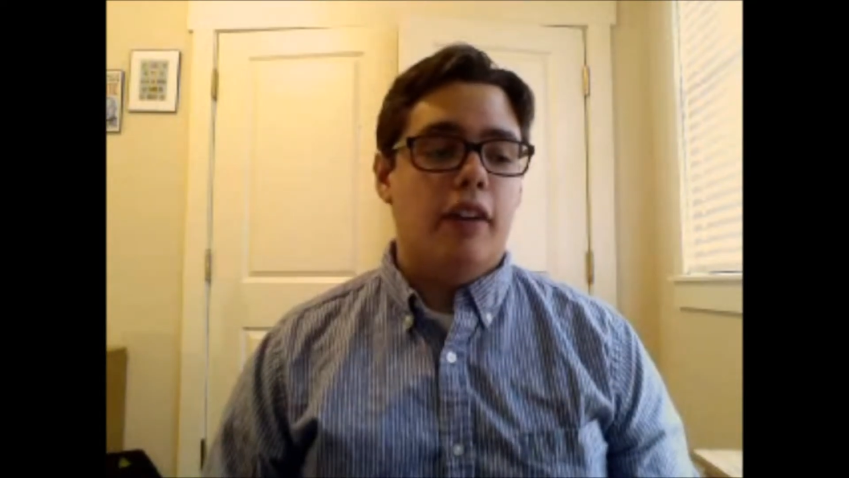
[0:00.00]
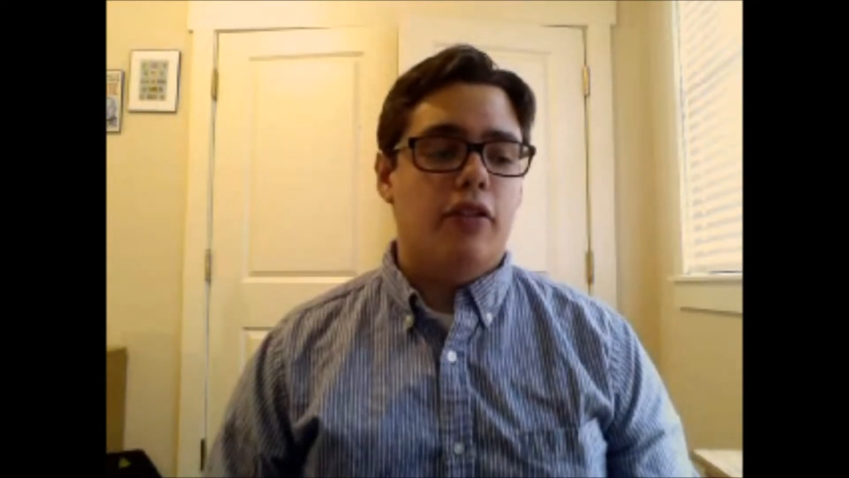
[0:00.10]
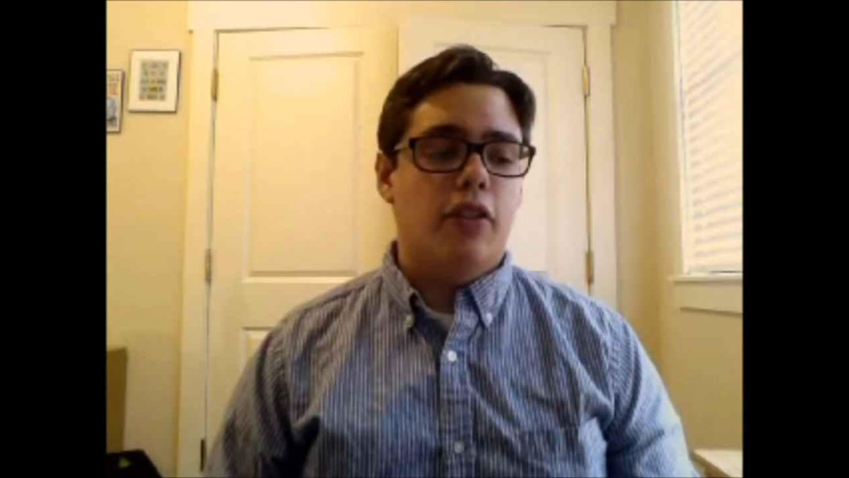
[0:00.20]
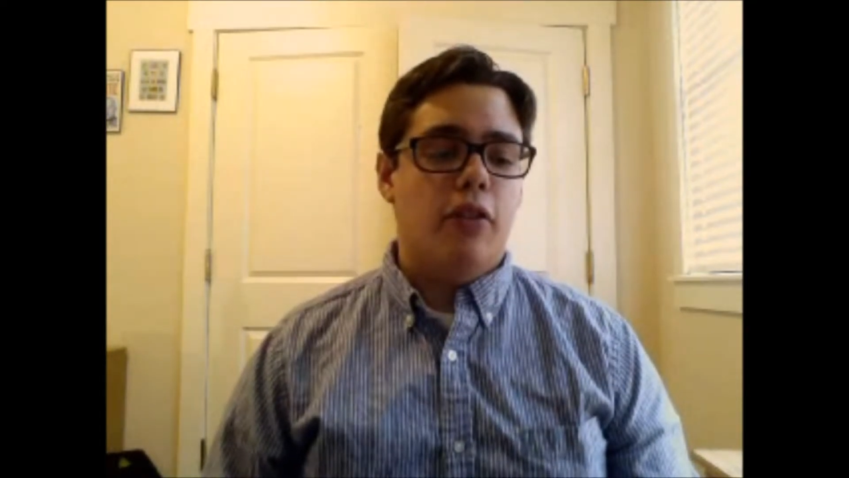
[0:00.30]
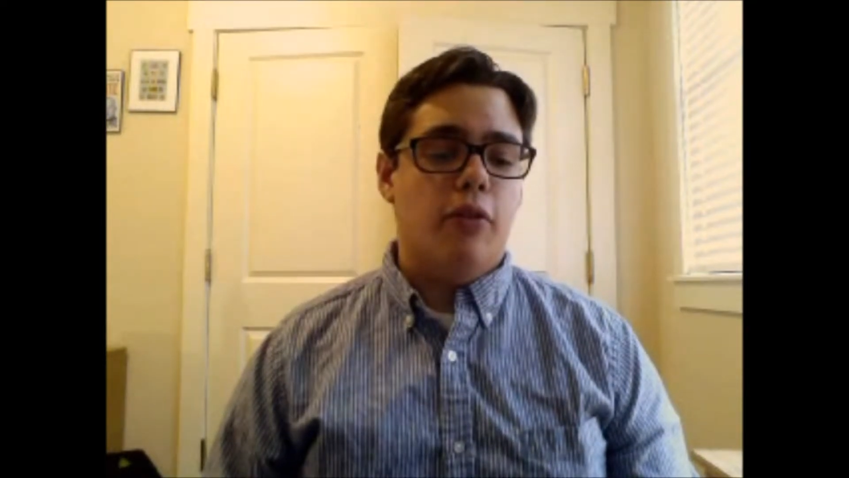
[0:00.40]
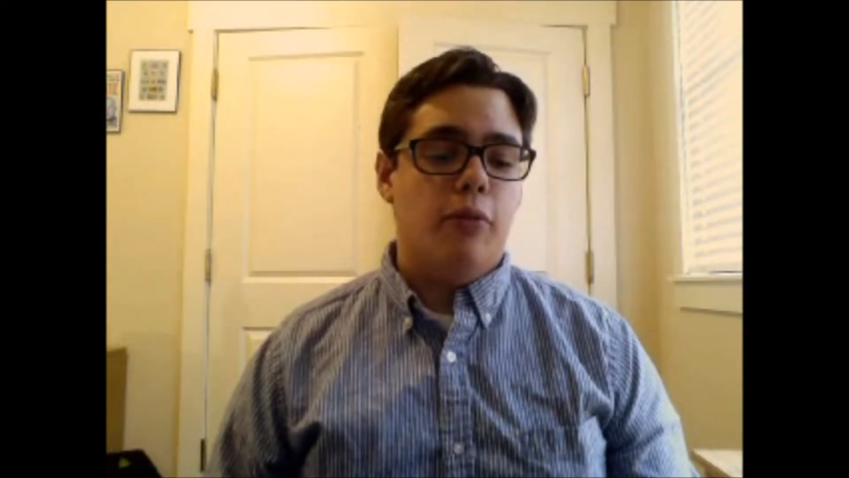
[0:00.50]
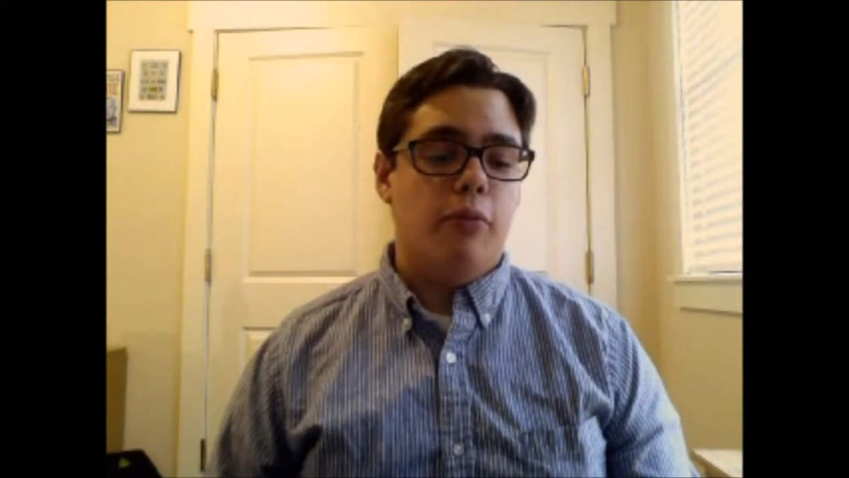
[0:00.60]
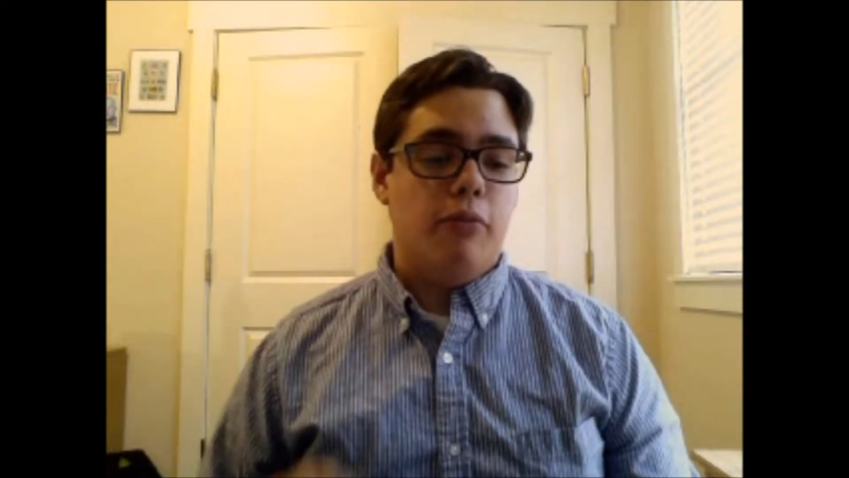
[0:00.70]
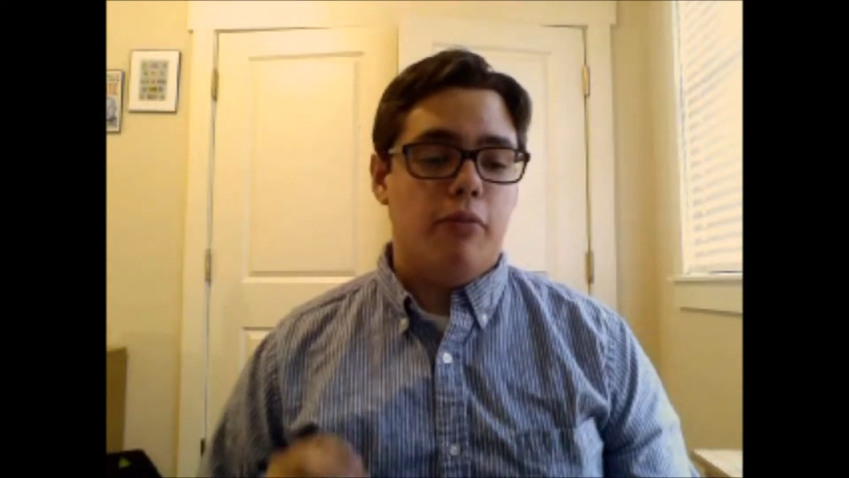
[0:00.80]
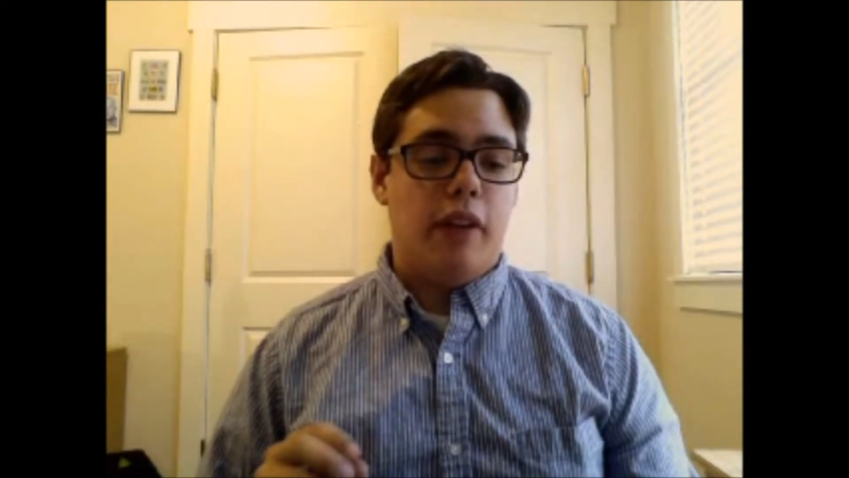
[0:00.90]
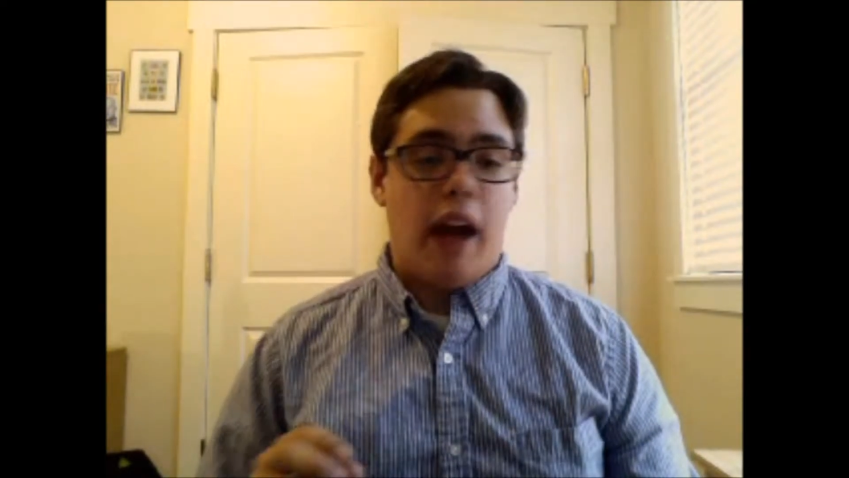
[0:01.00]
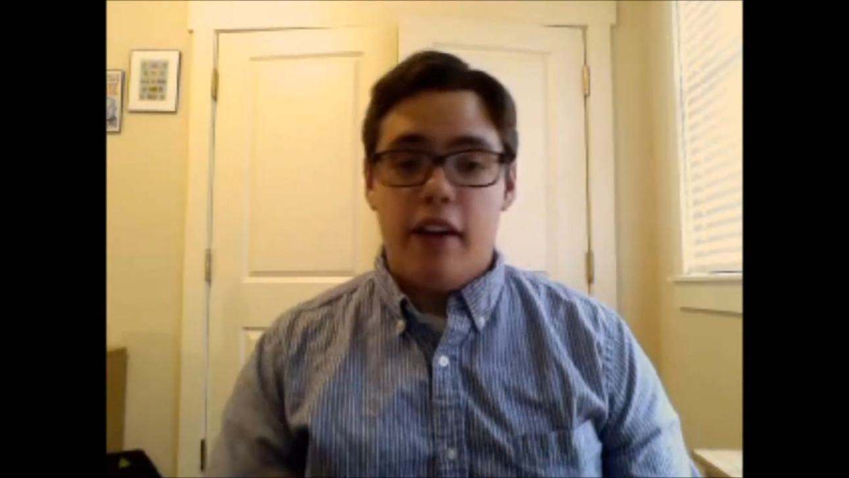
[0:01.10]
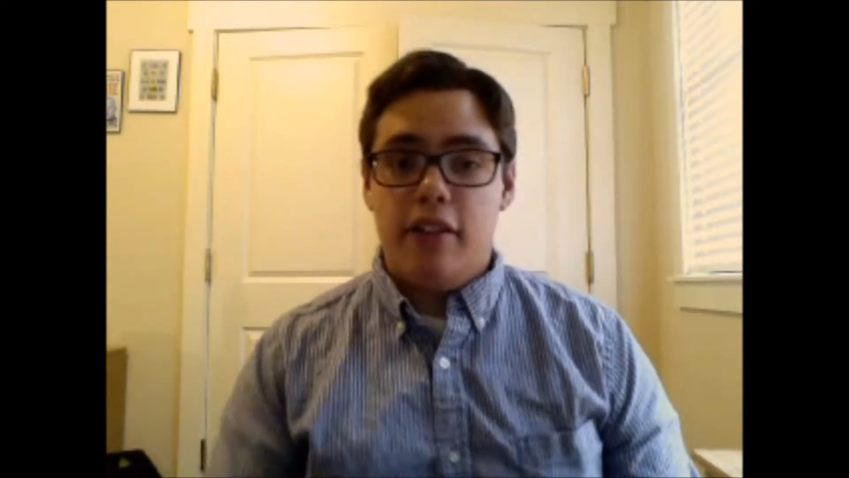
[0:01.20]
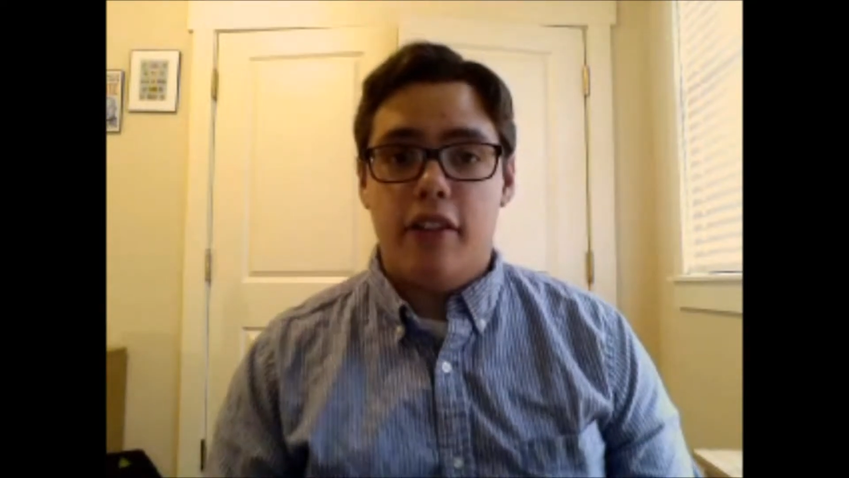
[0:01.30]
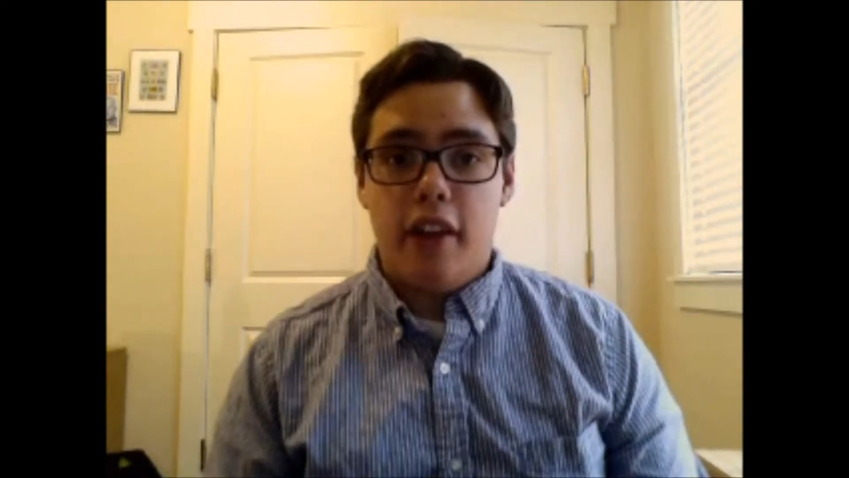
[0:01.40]
So
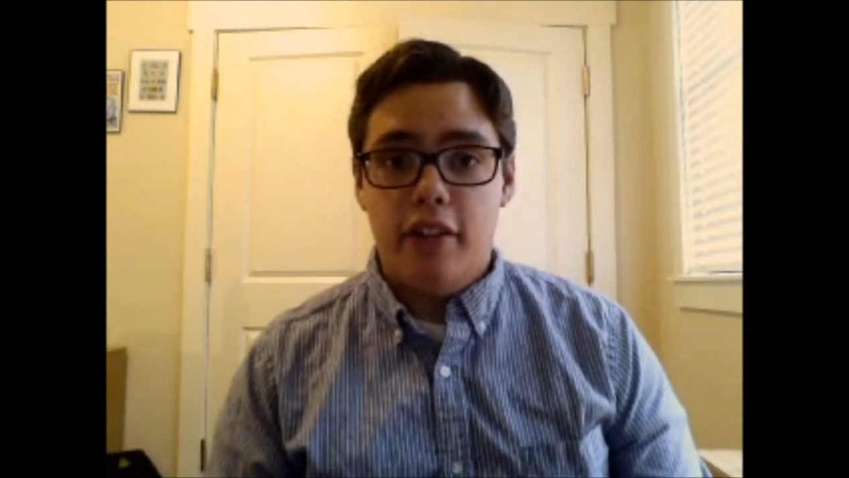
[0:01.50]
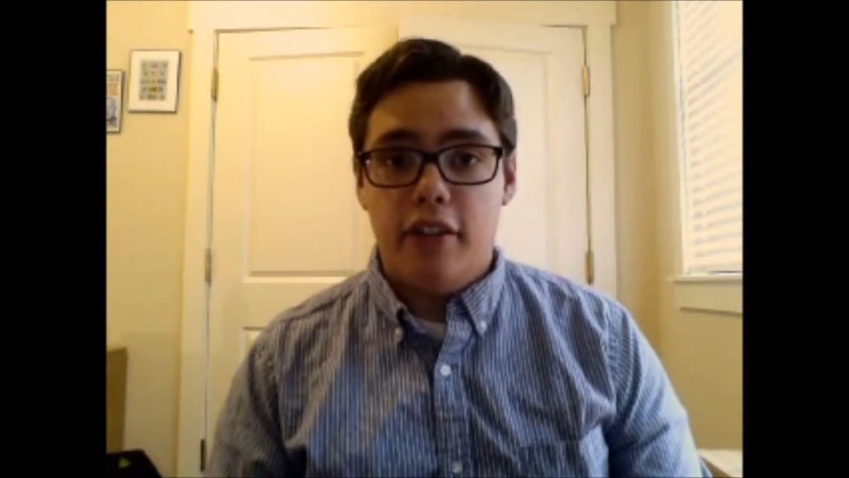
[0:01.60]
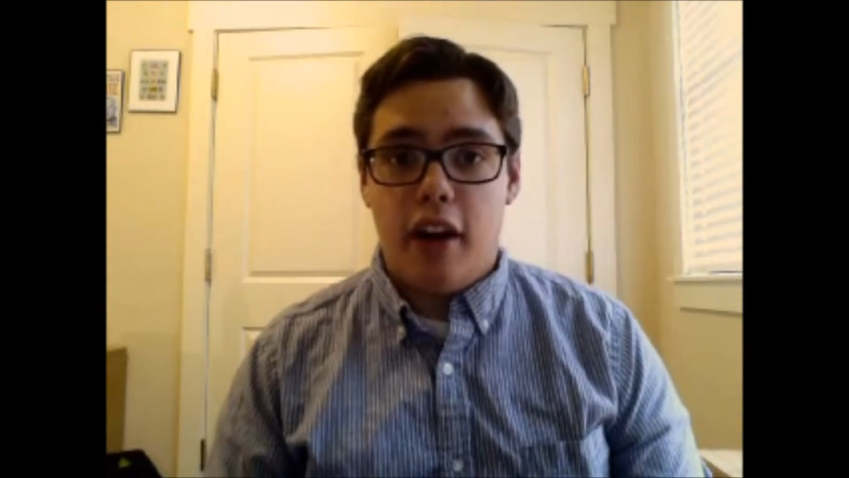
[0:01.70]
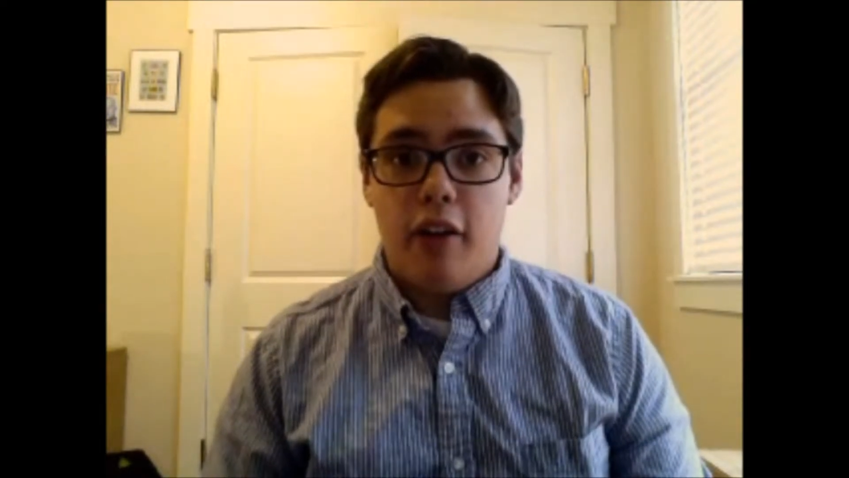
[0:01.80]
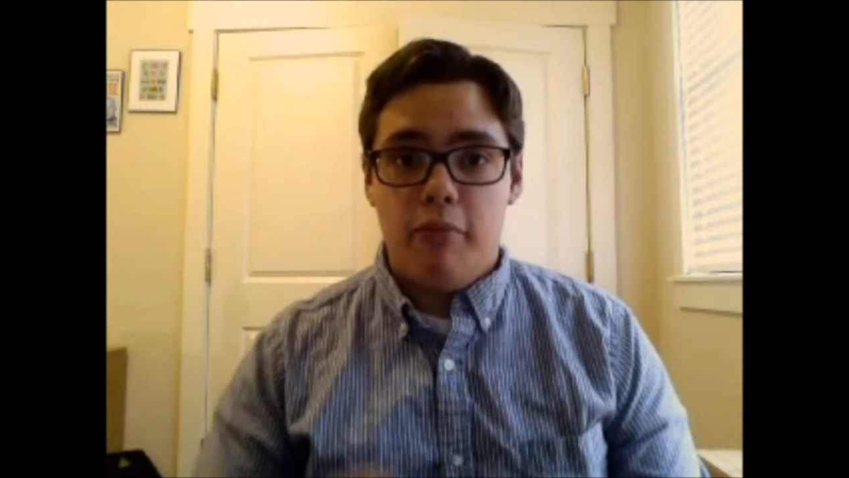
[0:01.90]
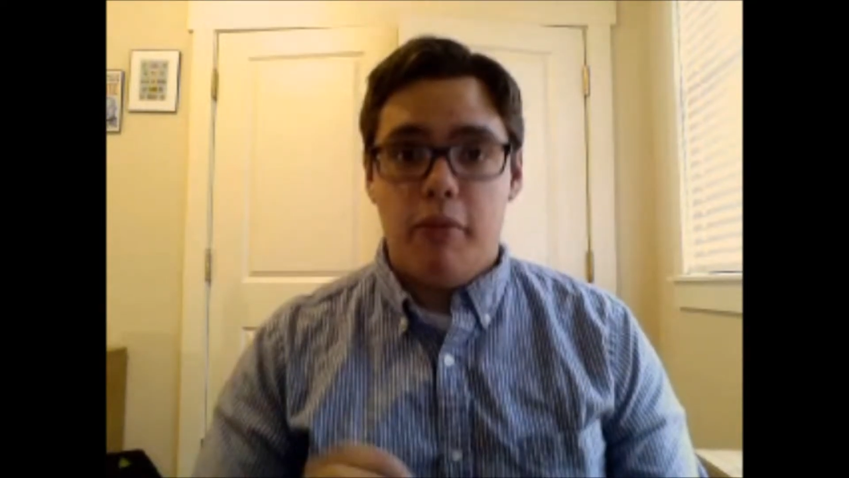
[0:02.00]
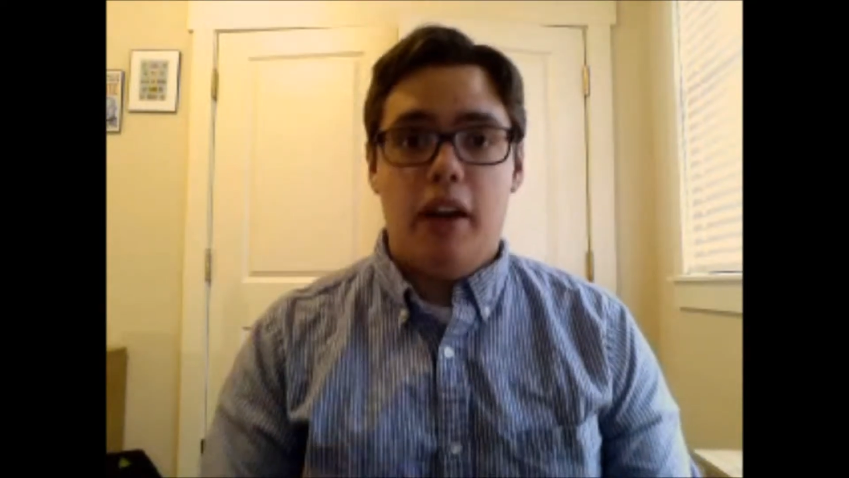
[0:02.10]
task things out,